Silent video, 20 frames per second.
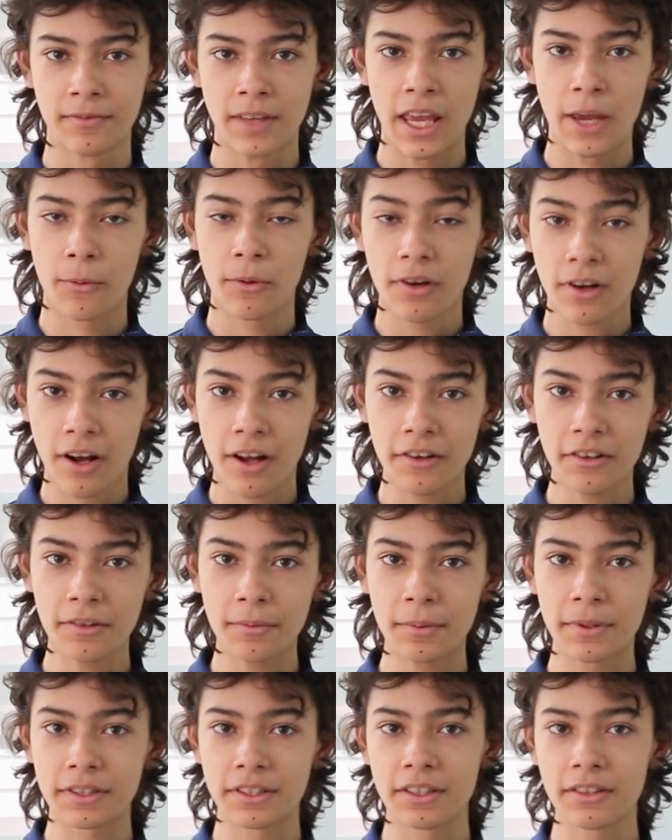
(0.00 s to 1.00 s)
a
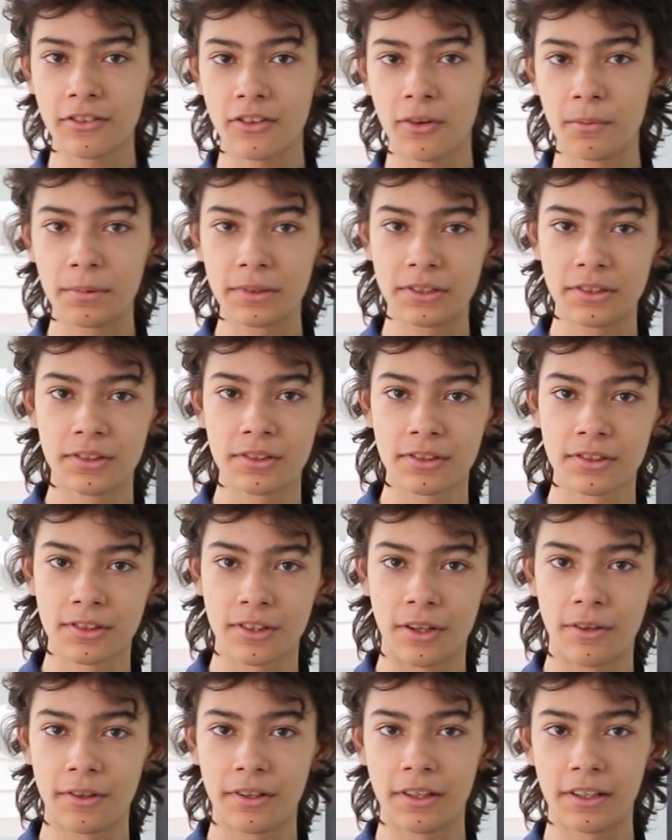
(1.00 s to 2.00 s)
100% open source
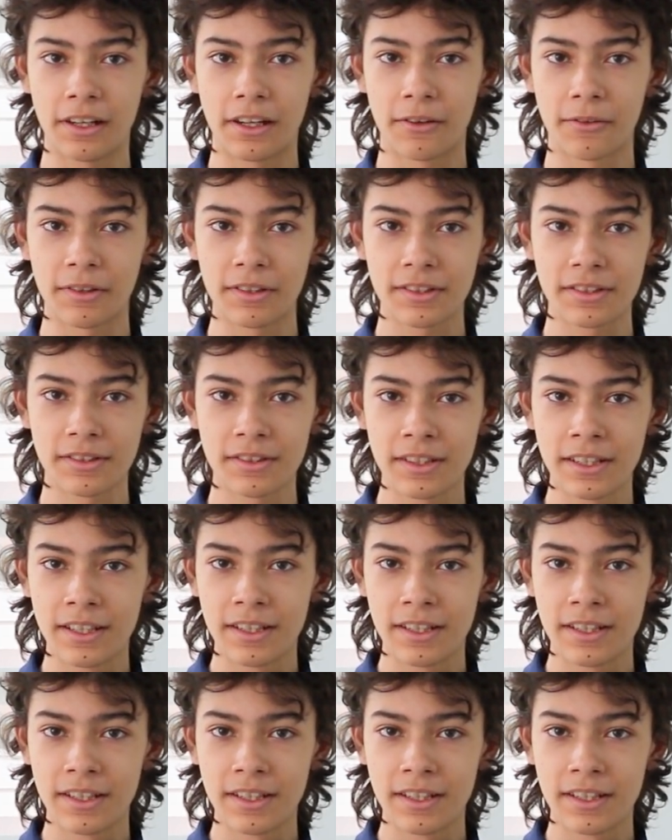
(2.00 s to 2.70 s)
coding language.